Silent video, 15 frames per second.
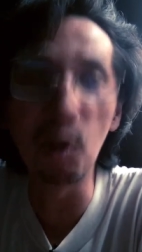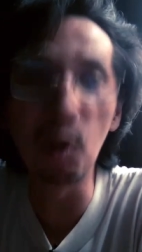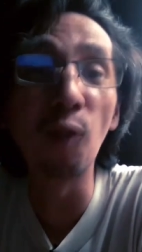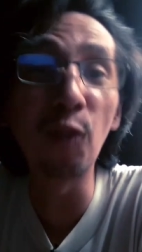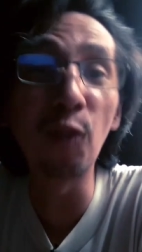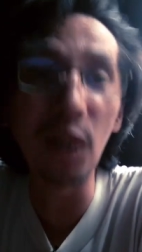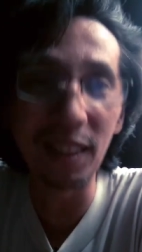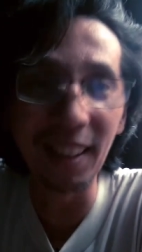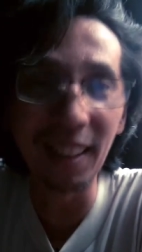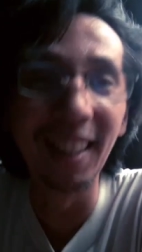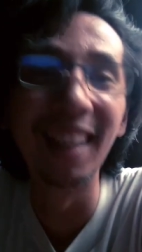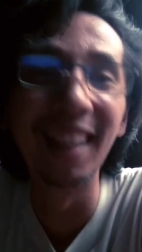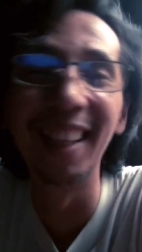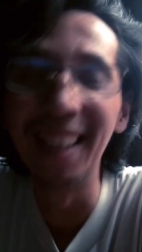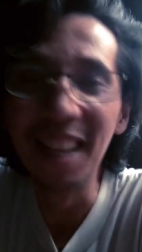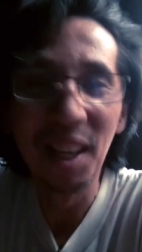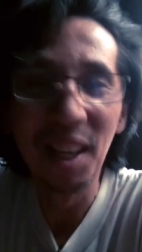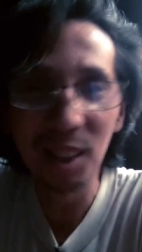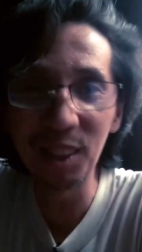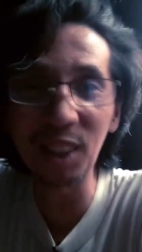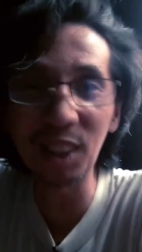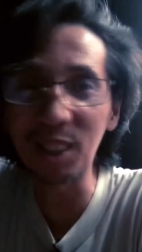go for it.
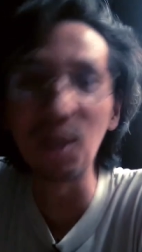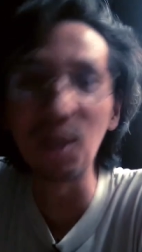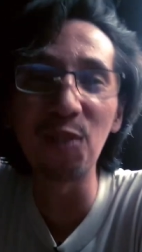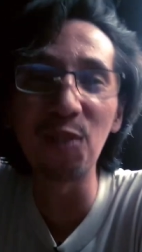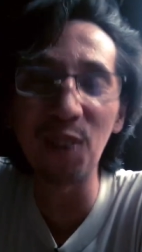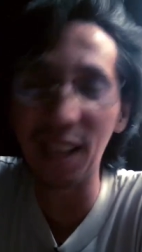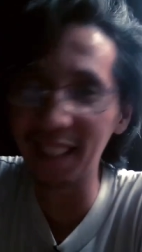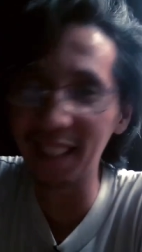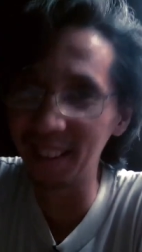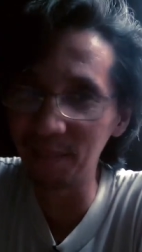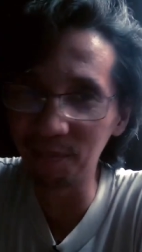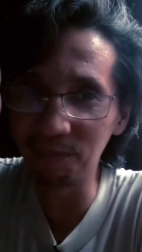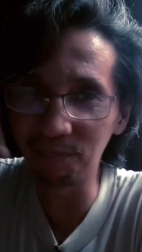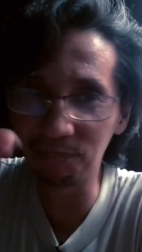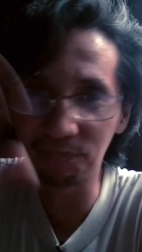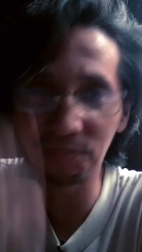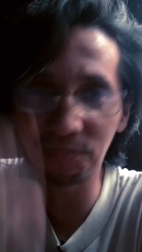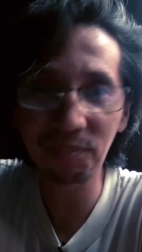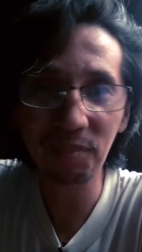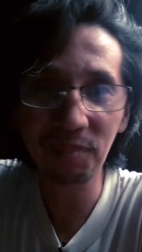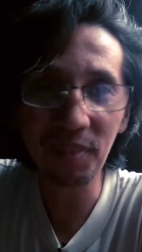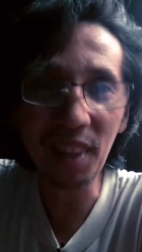Just go for it.
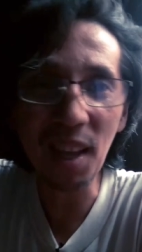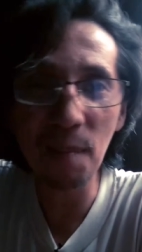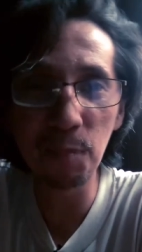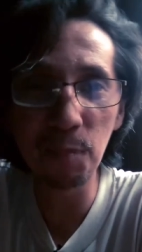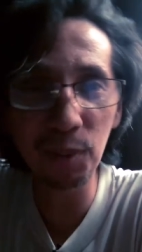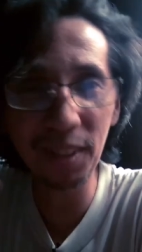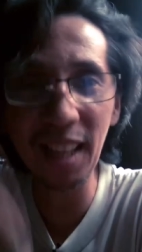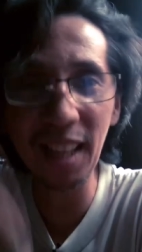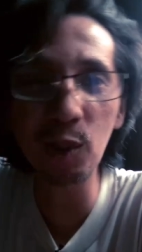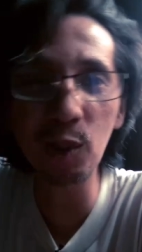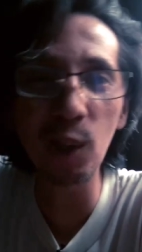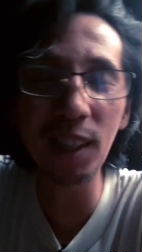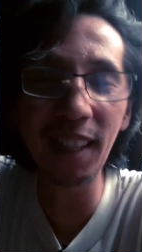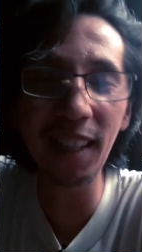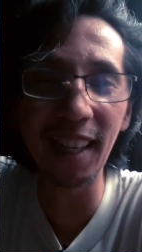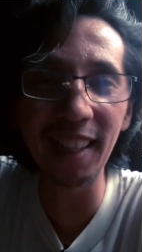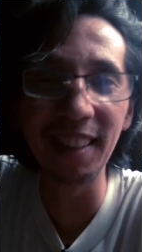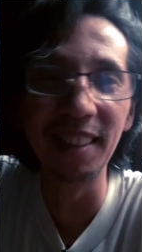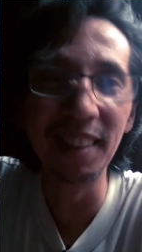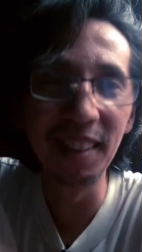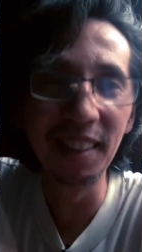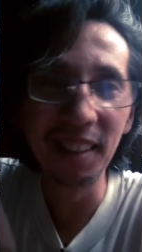Put that coin
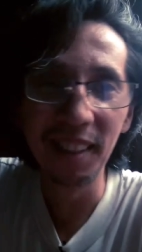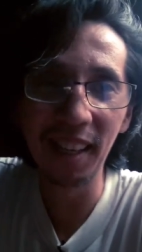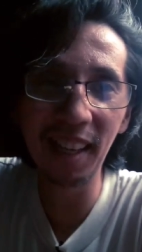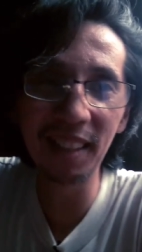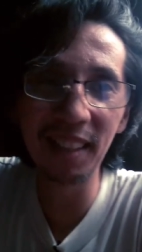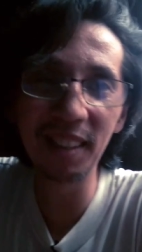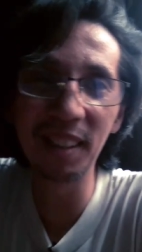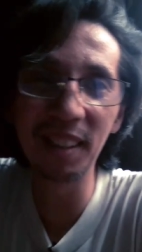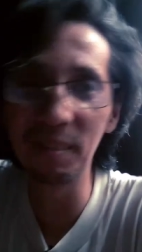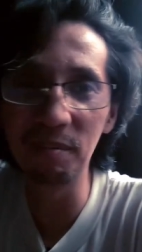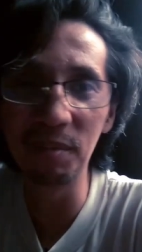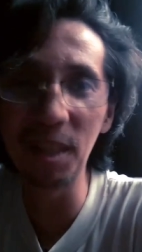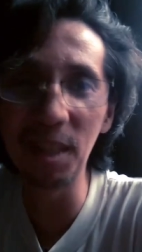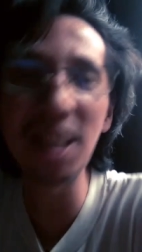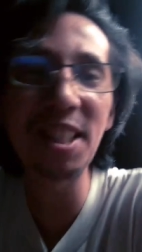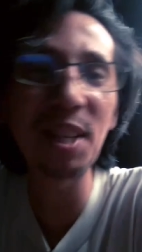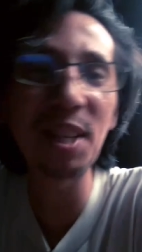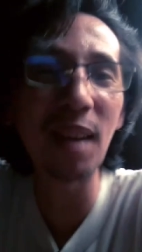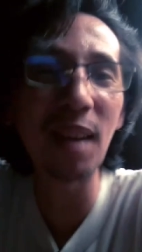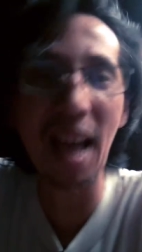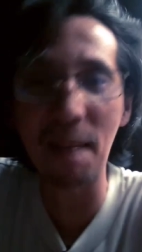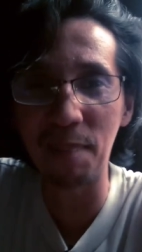in and let's
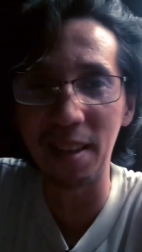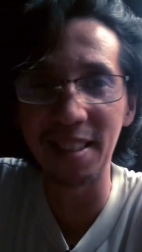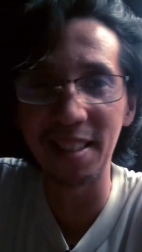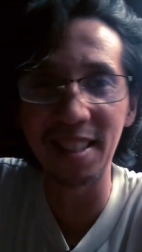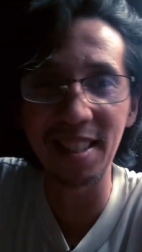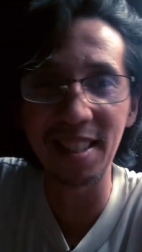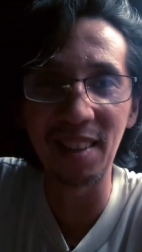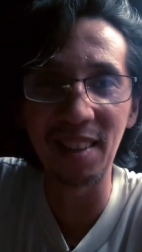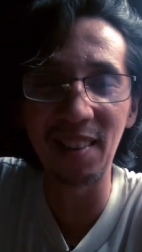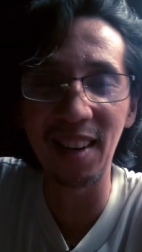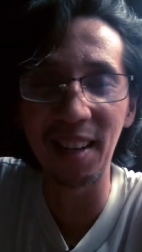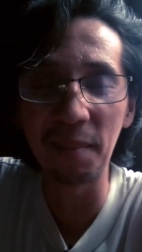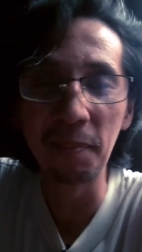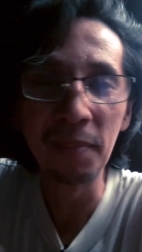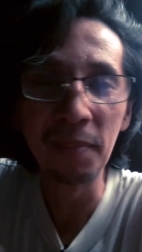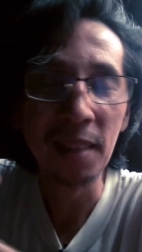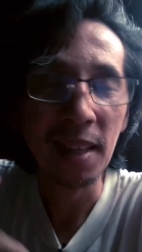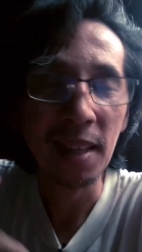see what happens. All right.